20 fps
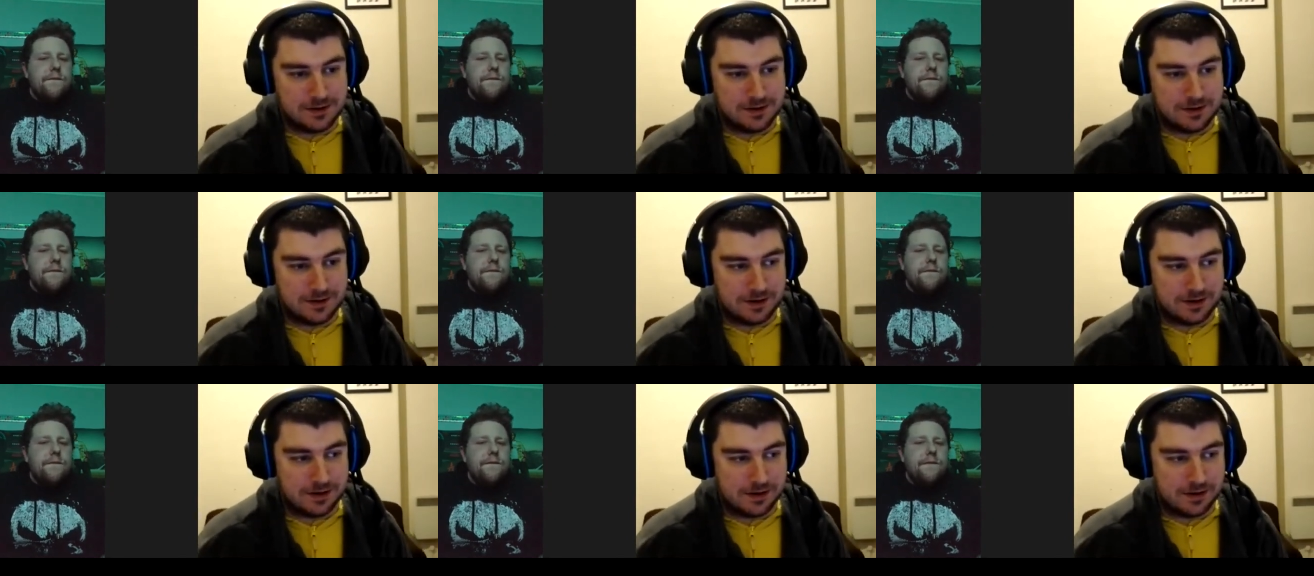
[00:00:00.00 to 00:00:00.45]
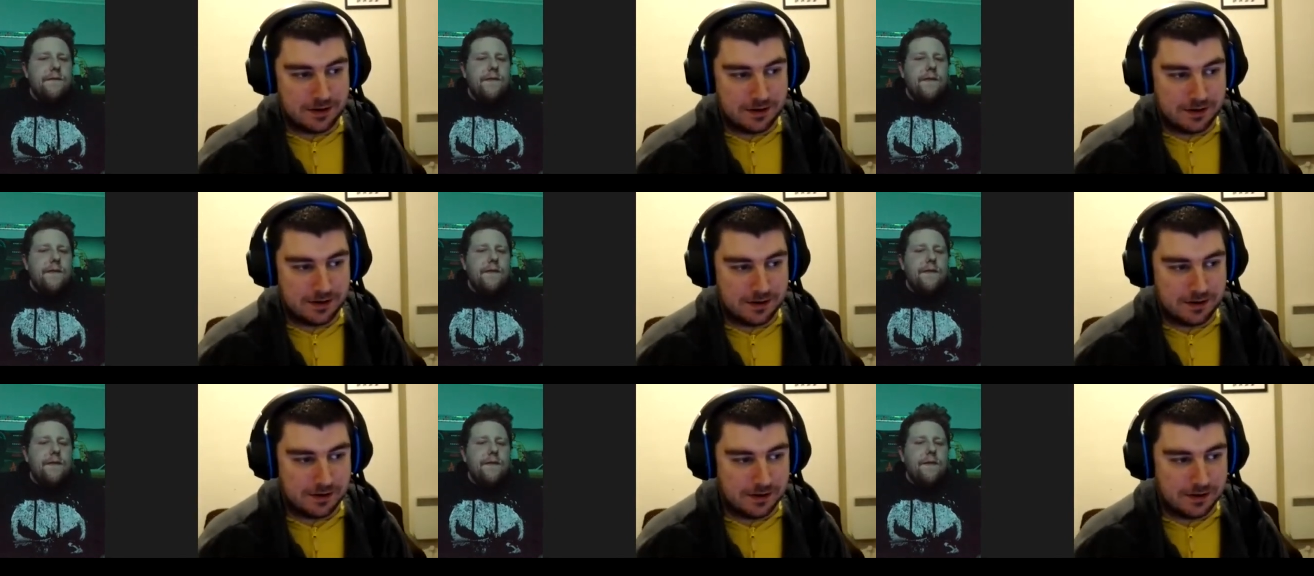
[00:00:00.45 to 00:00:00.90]

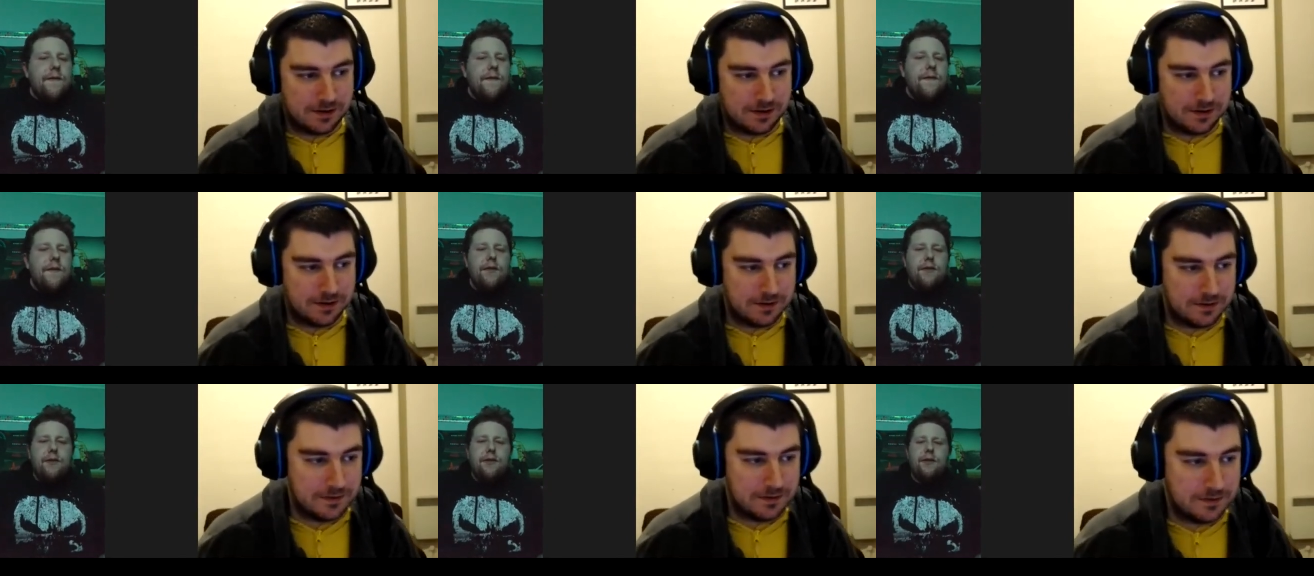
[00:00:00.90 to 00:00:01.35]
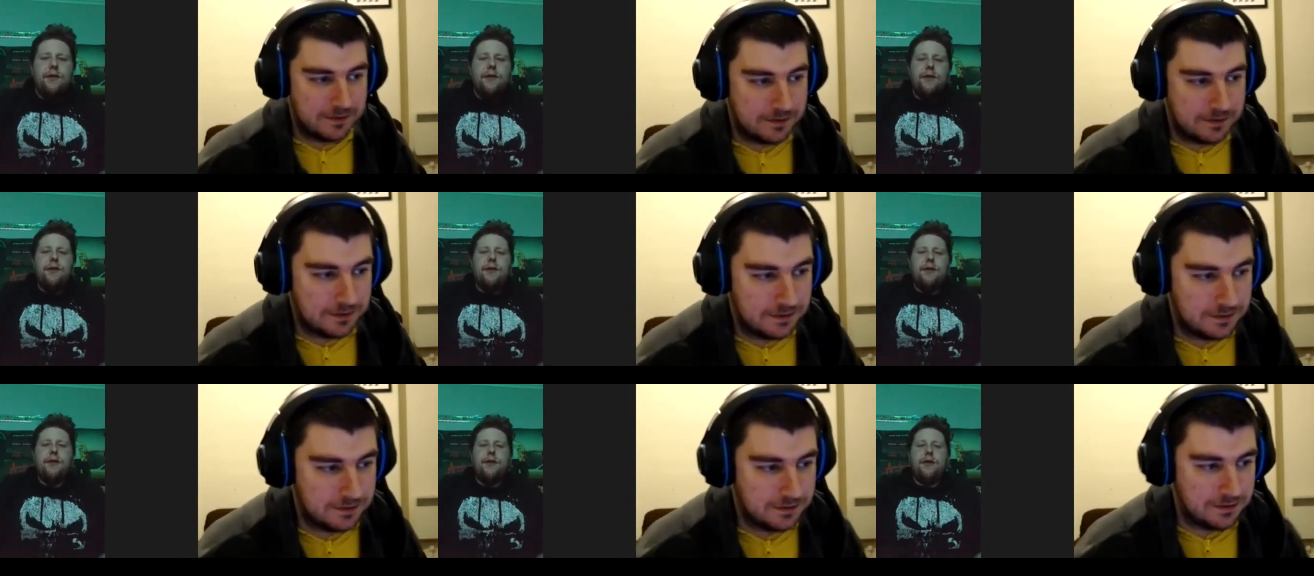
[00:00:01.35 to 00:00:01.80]

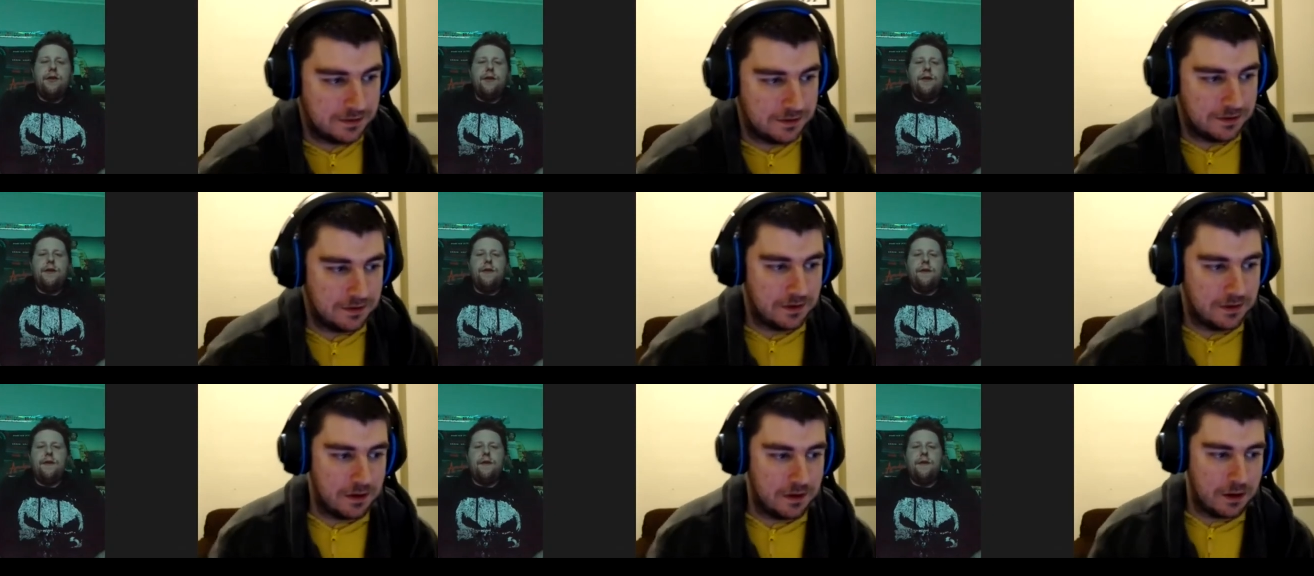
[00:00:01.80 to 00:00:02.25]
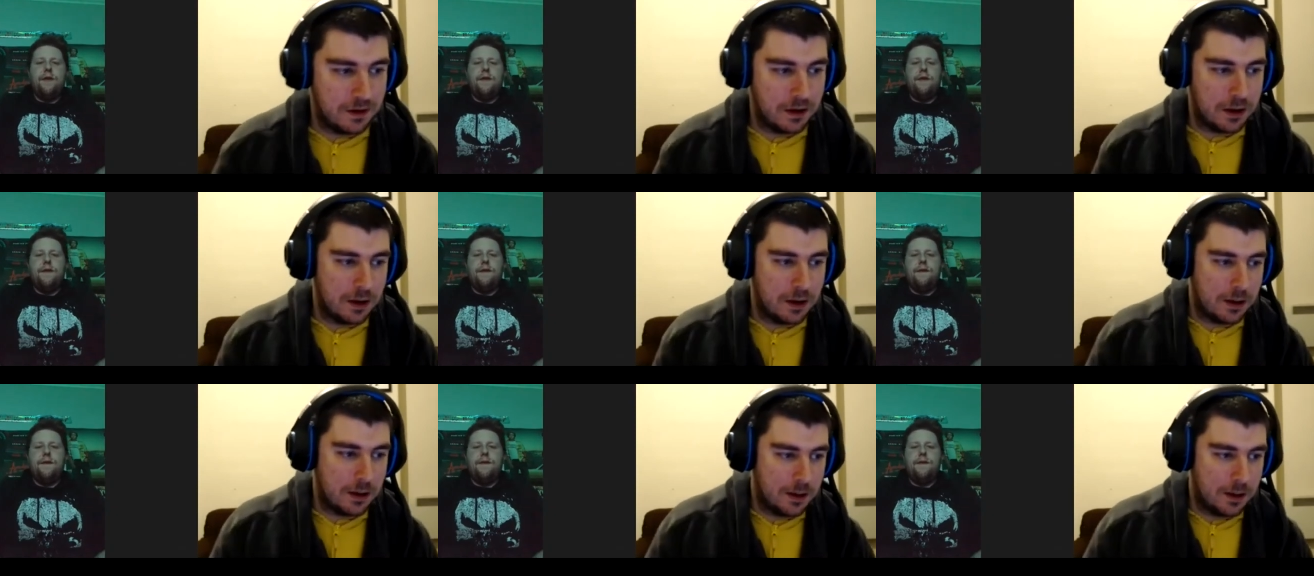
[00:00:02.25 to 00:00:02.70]

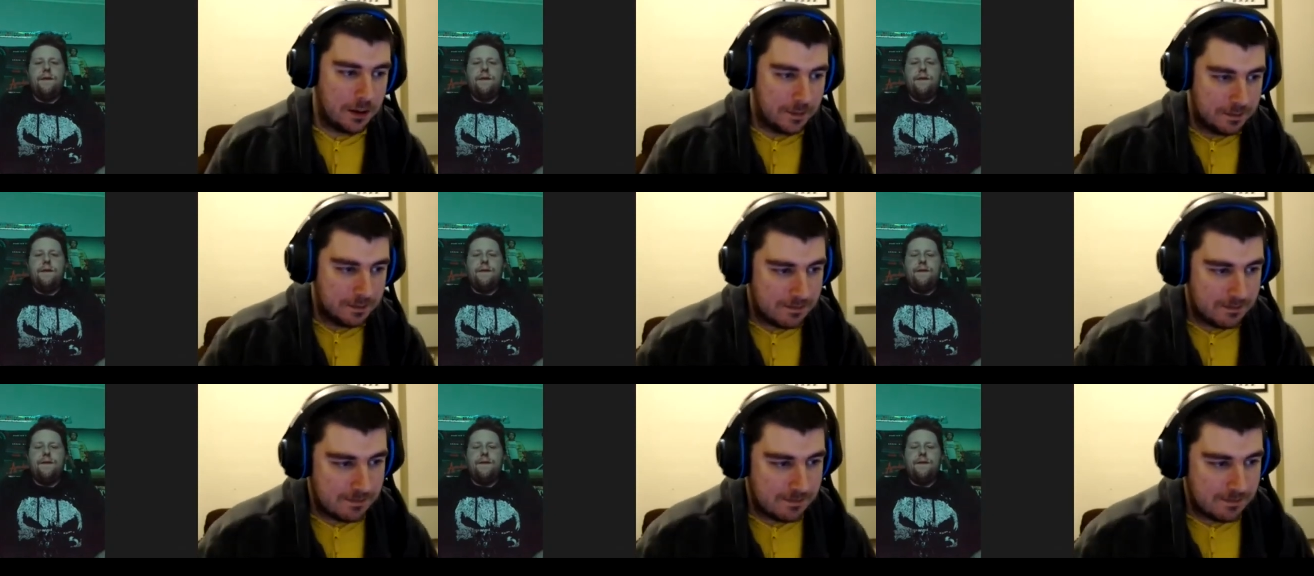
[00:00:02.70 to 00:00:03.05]
Nobody speaks.